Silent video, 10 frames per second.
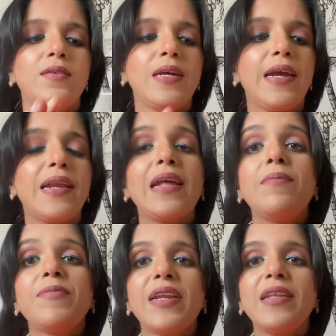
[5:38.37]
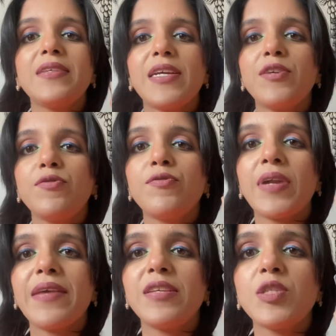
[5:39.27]
And I'm really excited to
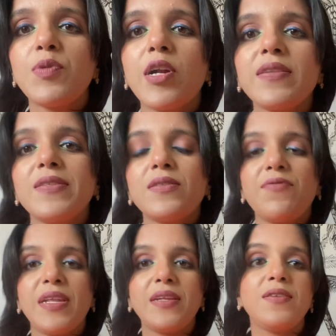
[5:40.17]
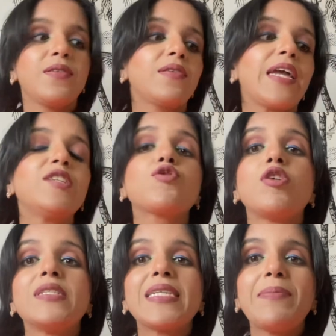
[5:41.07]
try this product. This is a very nice
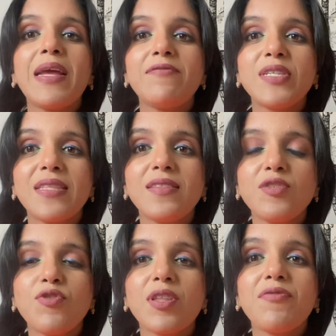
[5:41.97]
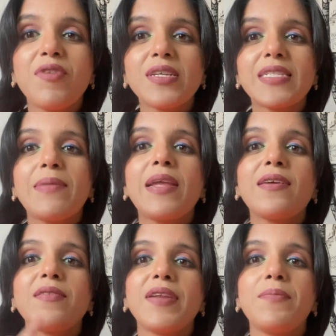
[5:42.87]
concept. I have seen this for the first time, like
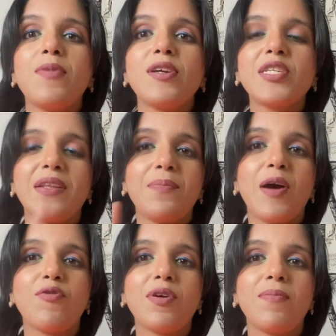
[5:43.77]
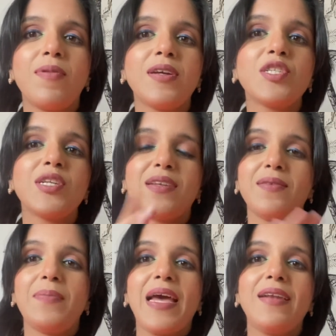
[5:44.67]
a cream blush and a powder blush in
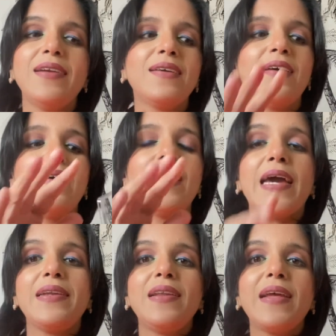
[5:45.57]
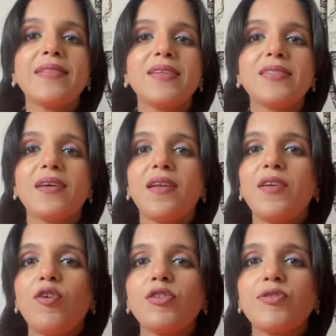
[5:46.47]
a palette. I really like this
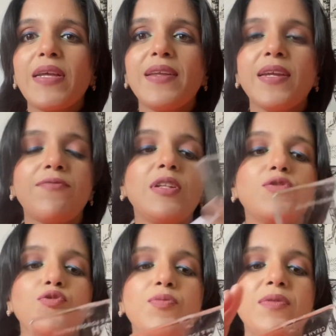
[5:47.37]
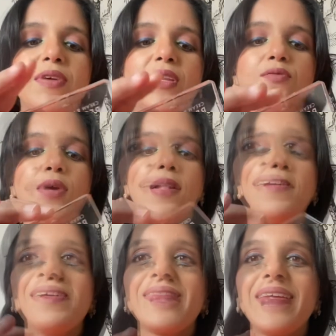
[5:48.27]
color also. I think it will suit me very well.
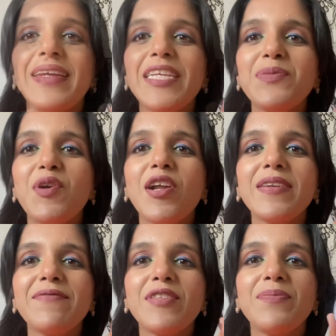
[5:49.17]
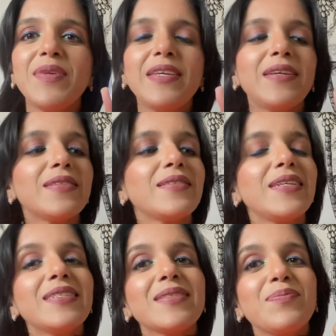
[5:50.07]
The next product with me is
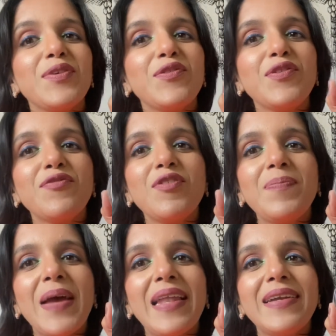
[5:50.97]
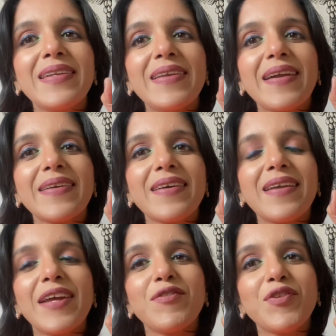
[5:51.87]
this beautiful palette right
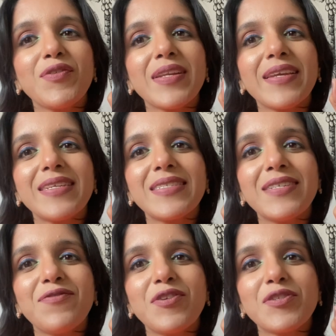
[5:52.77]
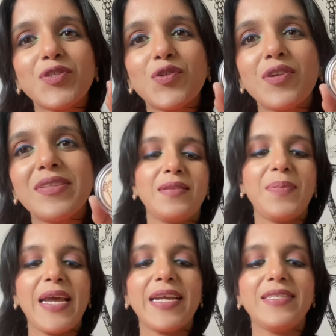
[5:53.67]
here. I know you can guess it for sure. The
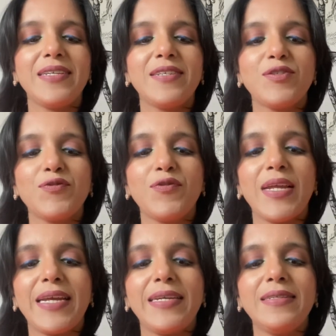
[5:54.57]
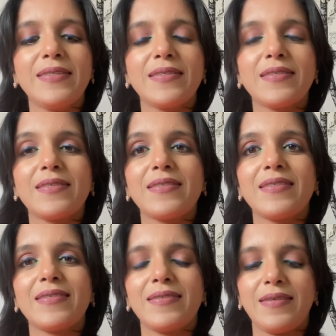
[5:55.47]
packaging is so nice,
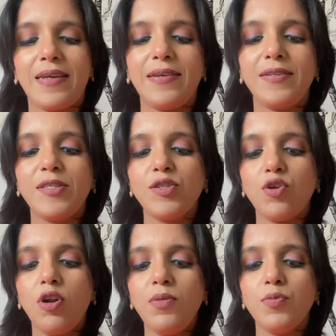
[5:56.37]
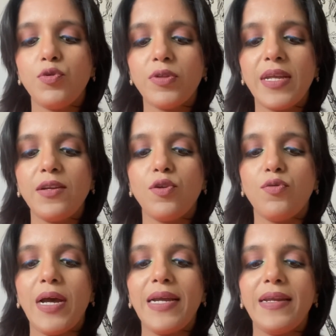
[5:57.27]
and it is called More Than
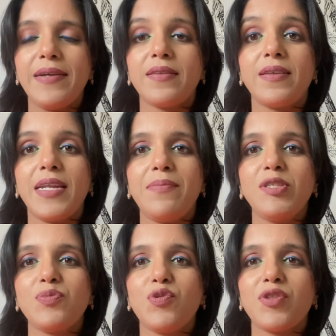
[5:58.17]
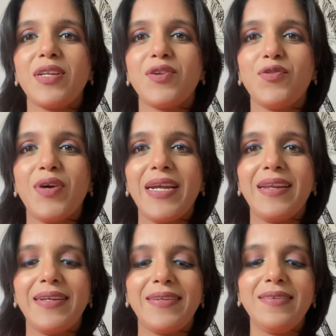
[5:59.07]
Glow Highlighter. The name is More Than Glow
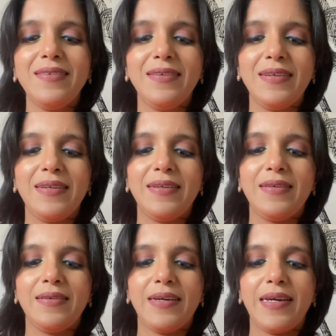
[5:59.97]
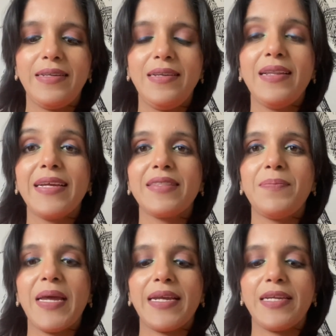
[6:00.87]
Highlighter. I really like the
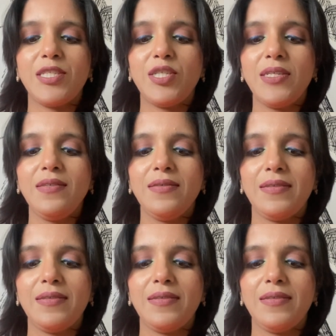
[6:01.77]
packaging.